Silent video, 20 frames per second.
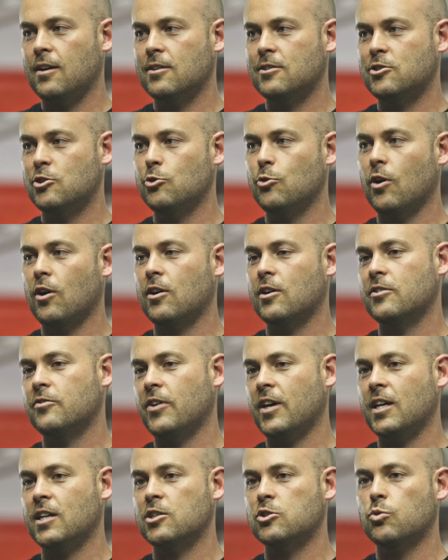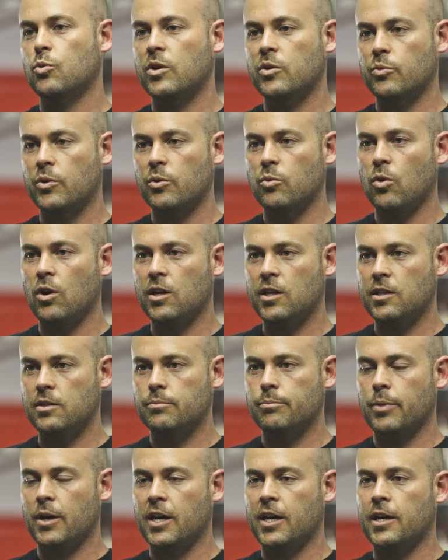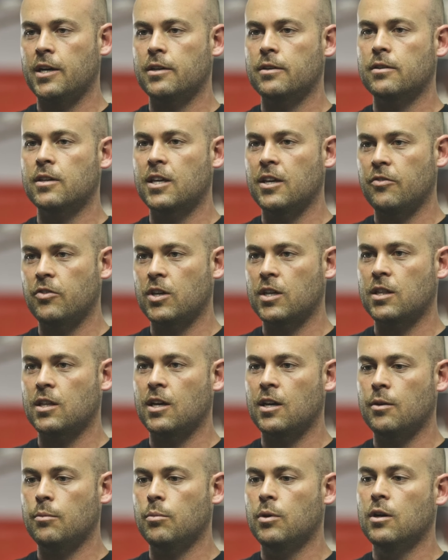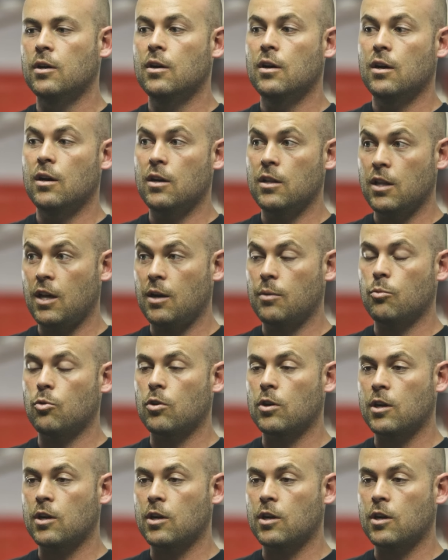to our advantage when we want it by giving them a lot more